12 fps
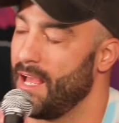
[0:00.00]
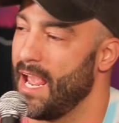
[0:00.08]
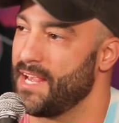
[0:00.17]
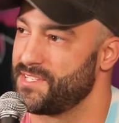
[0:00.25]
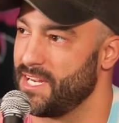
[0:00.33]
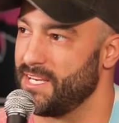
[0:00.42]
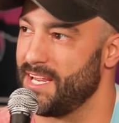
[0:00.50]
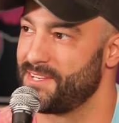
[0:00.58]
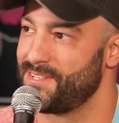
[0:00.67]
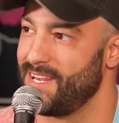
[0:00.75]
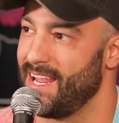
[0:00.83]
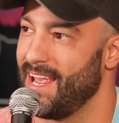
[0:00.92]

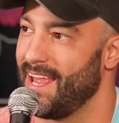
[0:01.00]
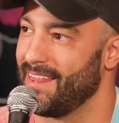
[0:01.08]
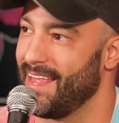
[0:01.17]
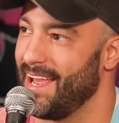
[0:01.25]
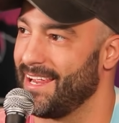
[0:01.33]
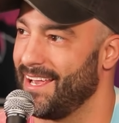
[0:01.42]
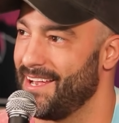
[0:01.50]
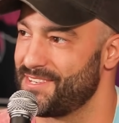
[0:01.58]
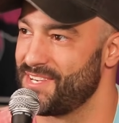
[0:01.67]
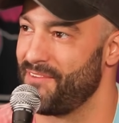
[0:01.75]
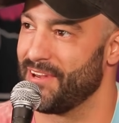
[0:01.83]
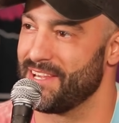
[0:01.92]
AC/DC and like
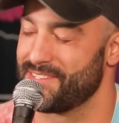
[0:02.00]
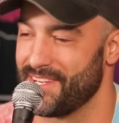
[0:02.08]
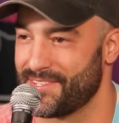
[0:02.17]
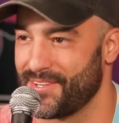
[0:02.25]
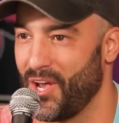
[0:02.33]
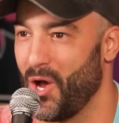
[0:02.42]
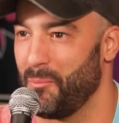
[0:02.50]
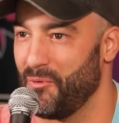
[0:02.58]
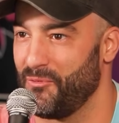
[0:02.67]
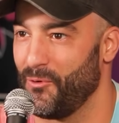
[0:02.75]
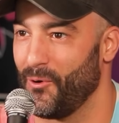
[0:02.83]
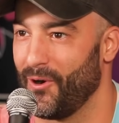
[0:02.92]
70s disco
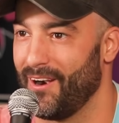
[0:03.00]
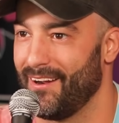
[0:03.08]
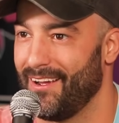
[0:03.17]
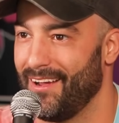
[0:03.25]
before